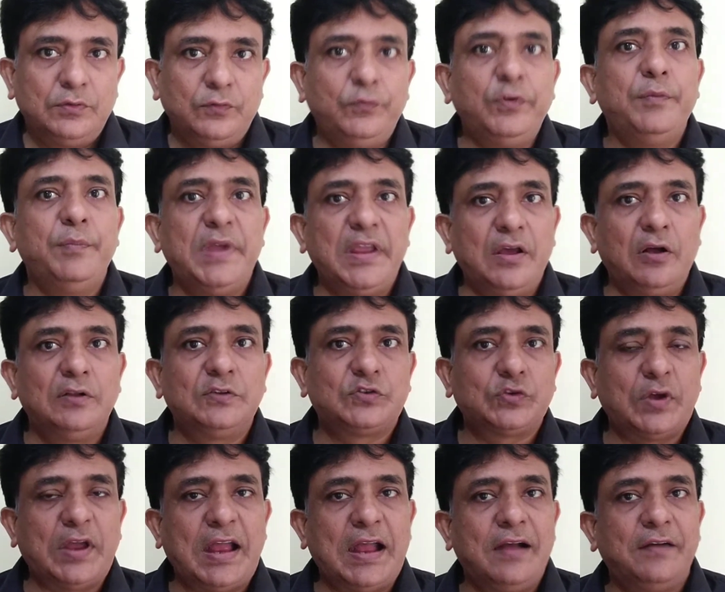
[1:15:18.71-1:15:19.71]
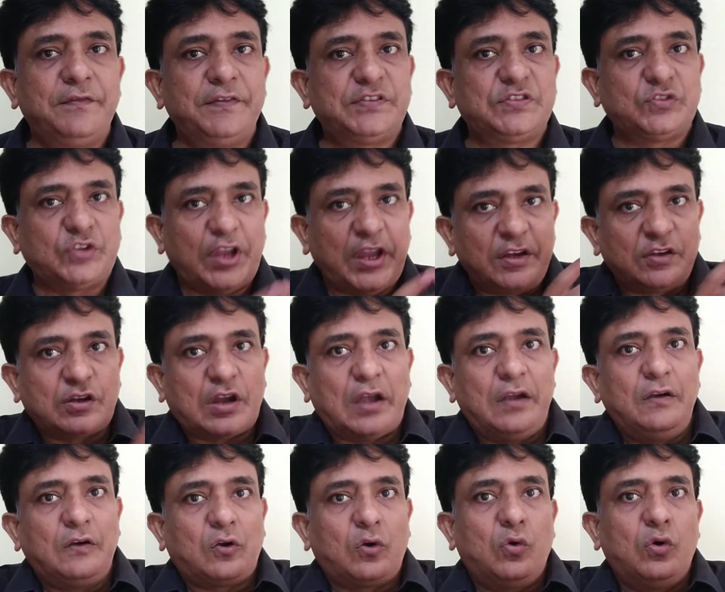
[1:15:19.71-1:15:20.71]
We may also have state
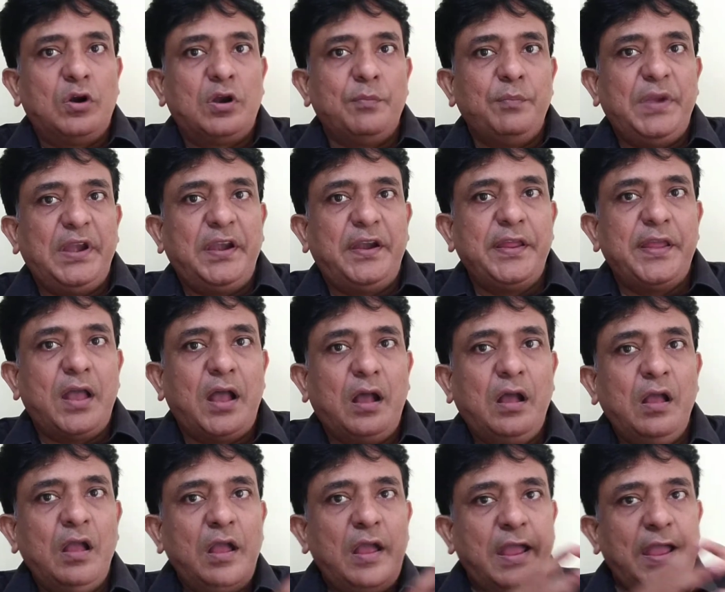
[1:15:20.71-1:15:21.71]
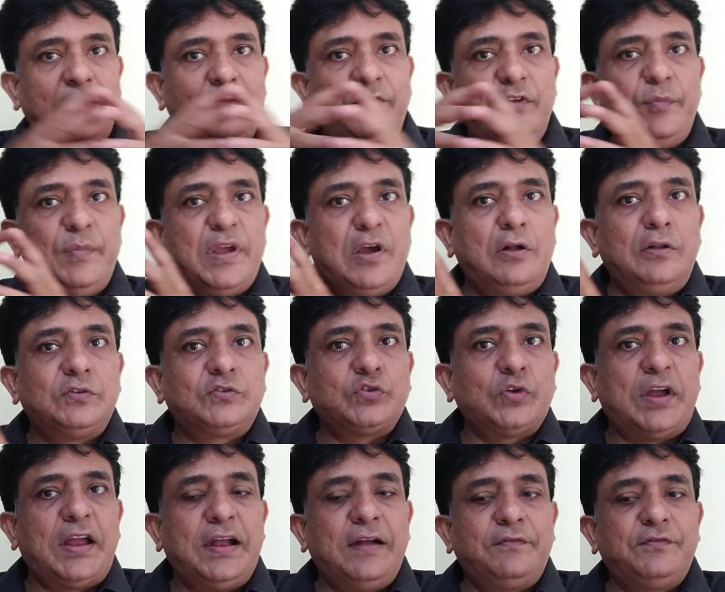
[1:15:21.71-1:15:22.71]
controlled media, and we may
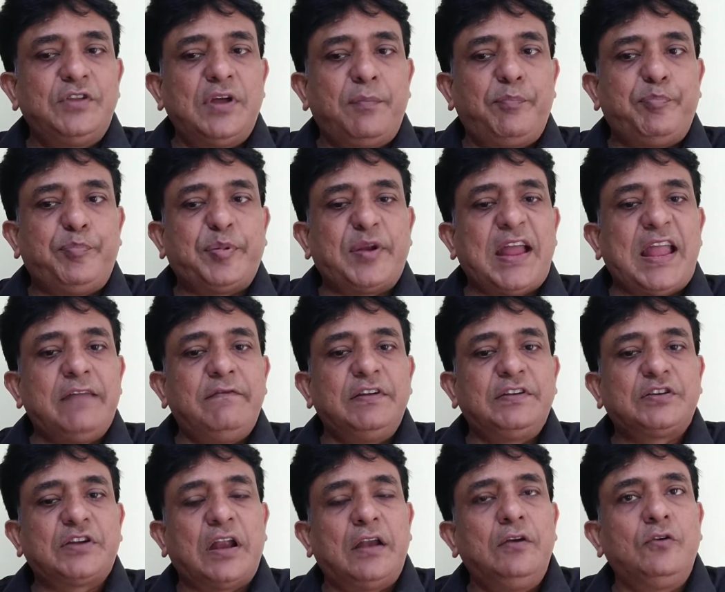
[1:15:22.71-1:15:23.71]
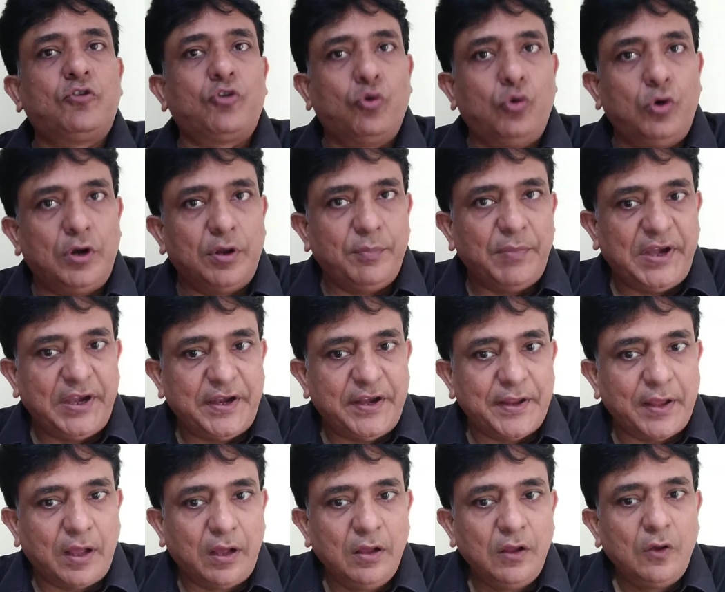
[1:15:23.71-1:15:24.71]
also have the private controlled
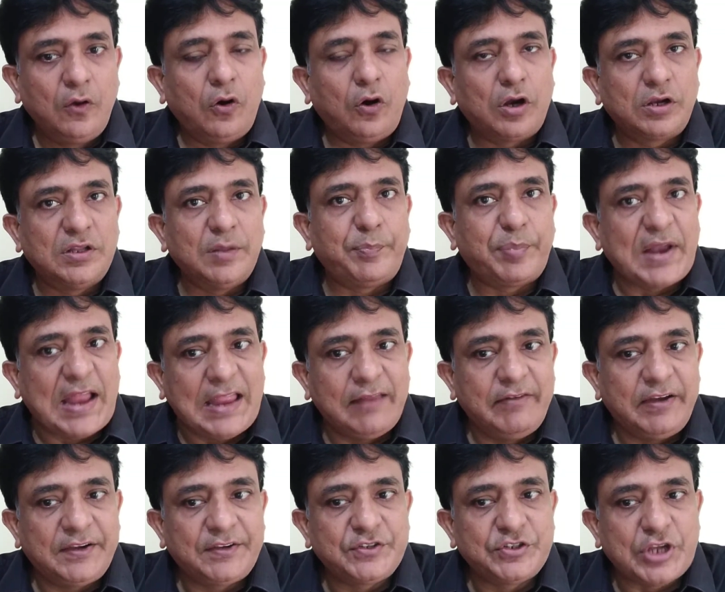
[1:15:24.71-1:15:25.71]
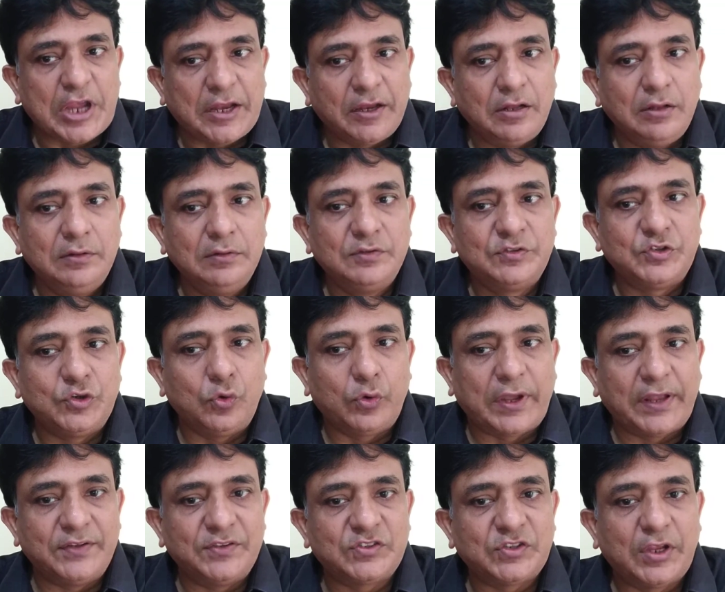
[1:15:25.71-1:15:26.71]
media or the private channels, you
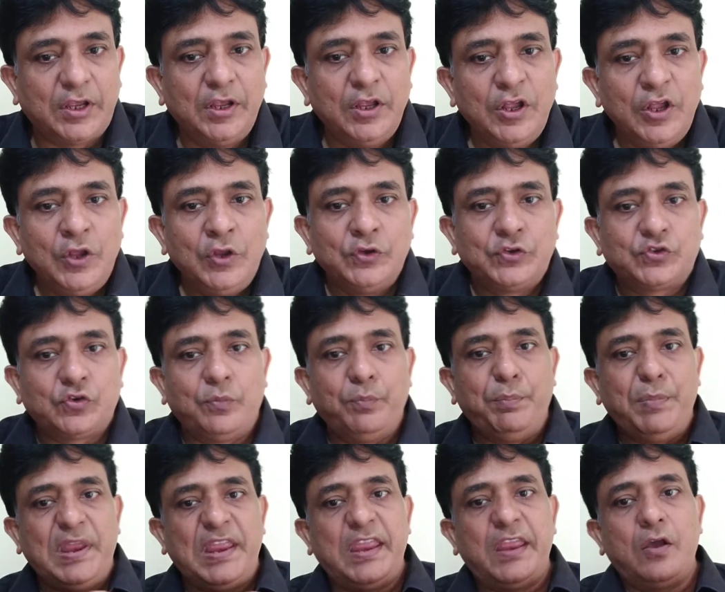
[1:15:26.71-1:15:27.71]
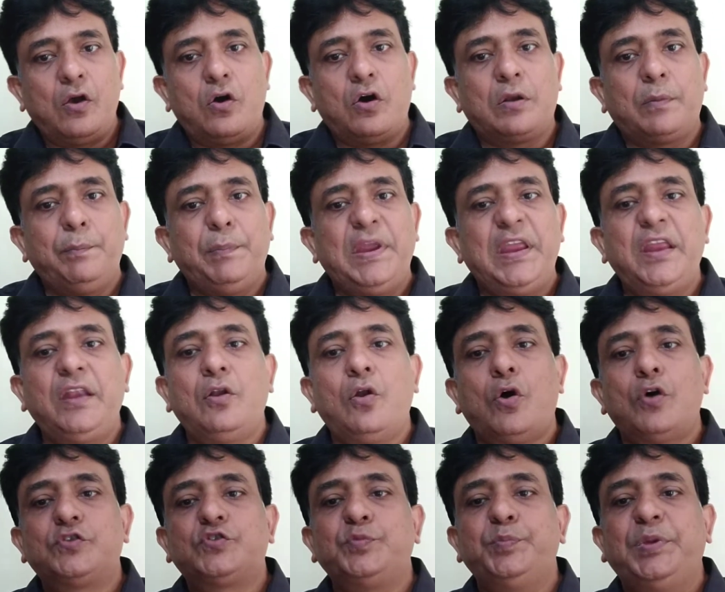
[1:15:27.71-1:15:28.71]
can say. So may or may
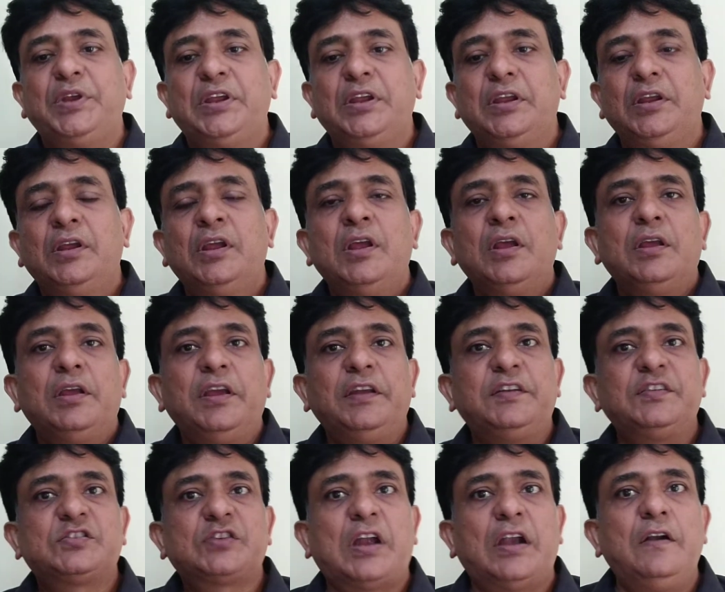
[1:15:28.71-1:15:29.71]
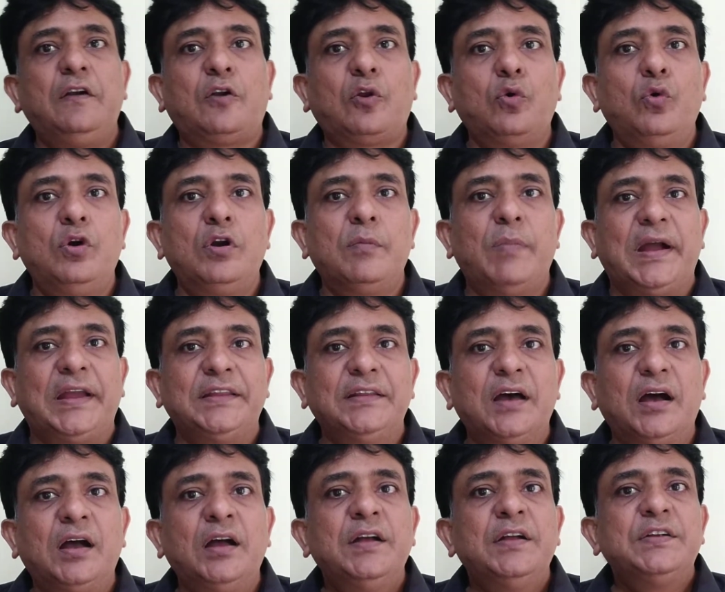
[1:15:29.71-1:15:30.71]
not be, it is controlled by
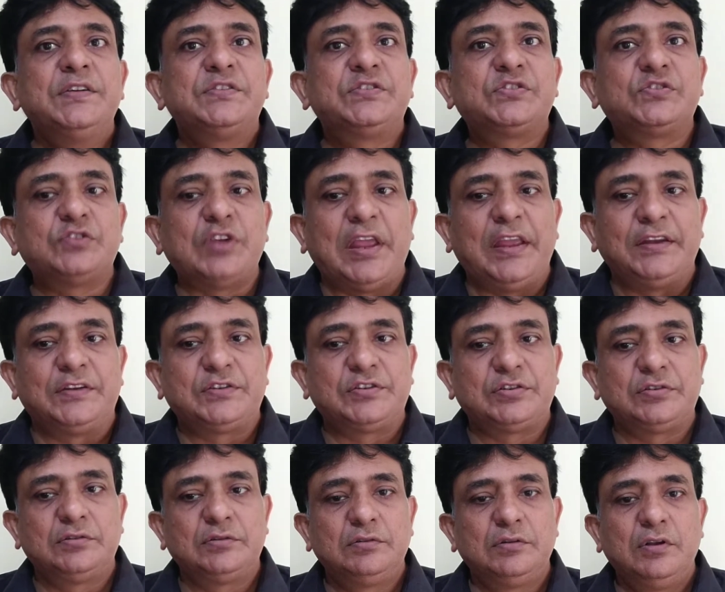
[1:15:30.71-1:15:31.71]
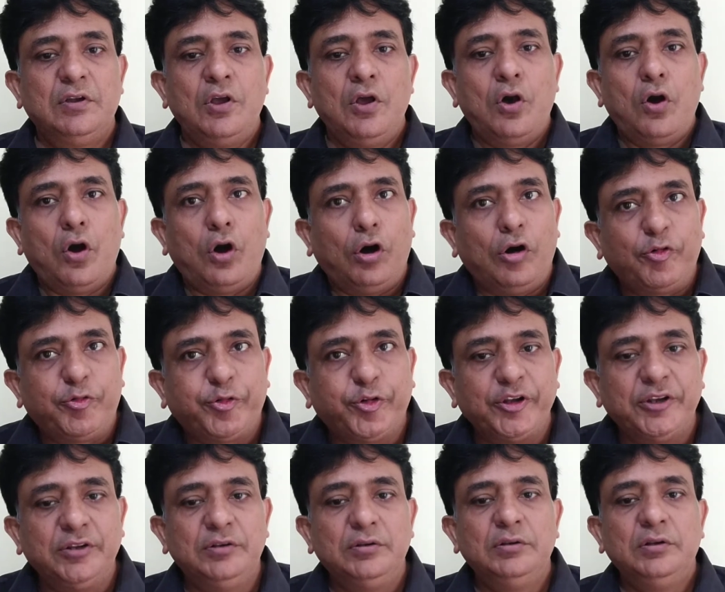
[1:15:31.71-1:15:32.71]
the state,
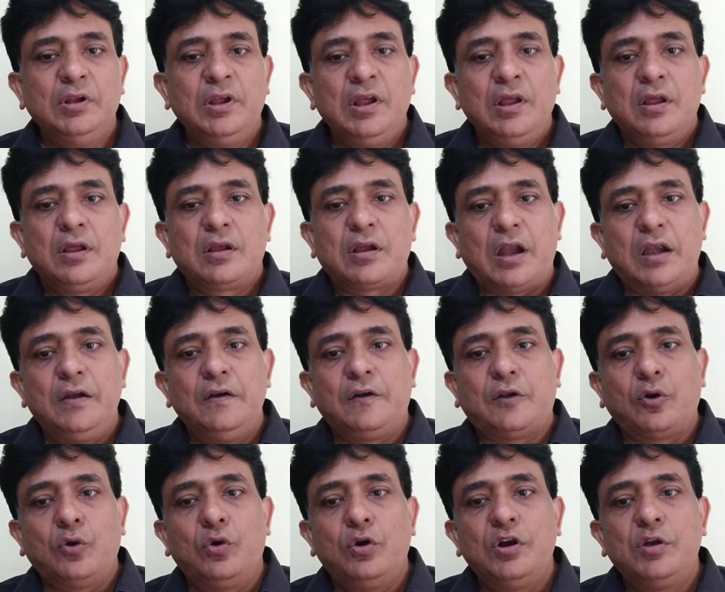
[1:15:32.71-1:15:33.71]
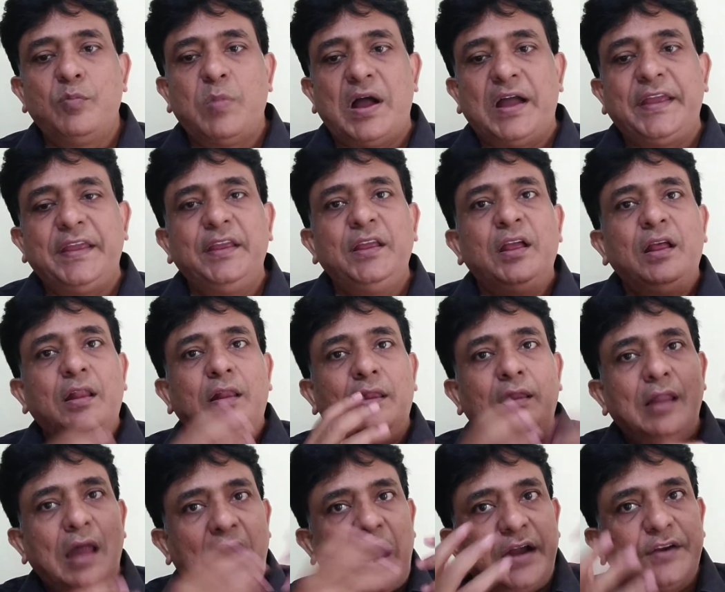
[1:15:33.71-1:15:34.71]
often controlled by
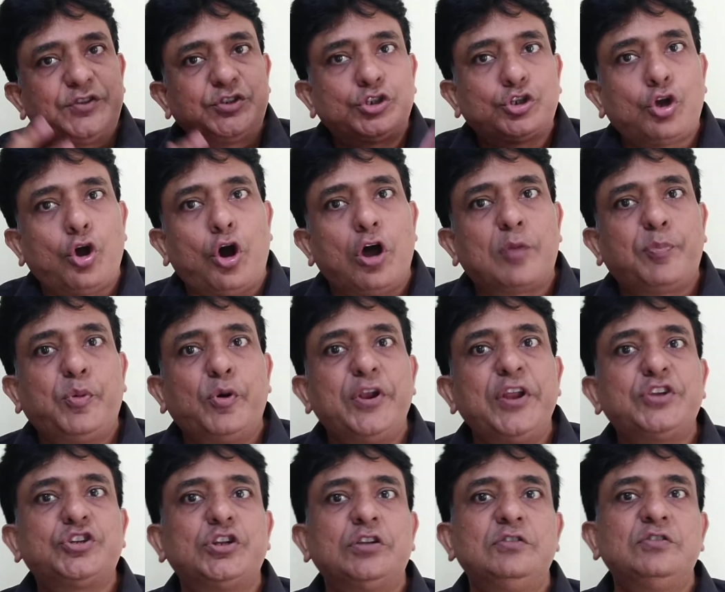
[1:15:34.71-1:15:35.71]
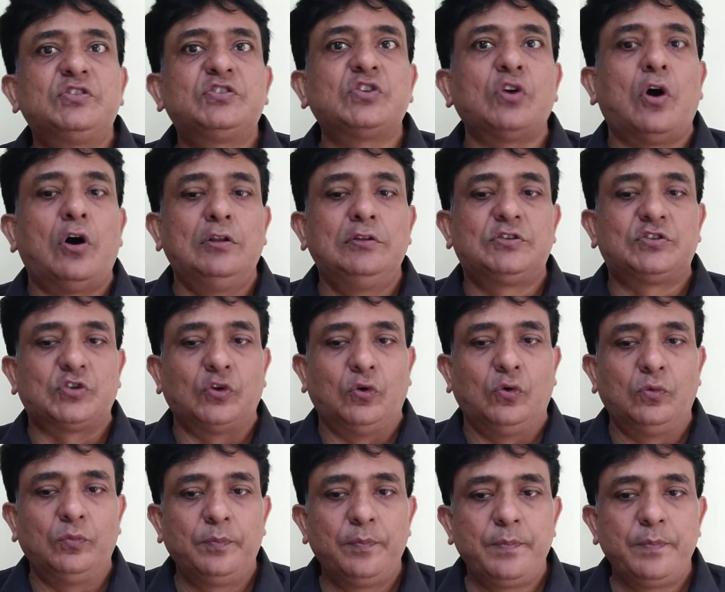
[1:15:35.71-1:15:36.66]
large corporations also,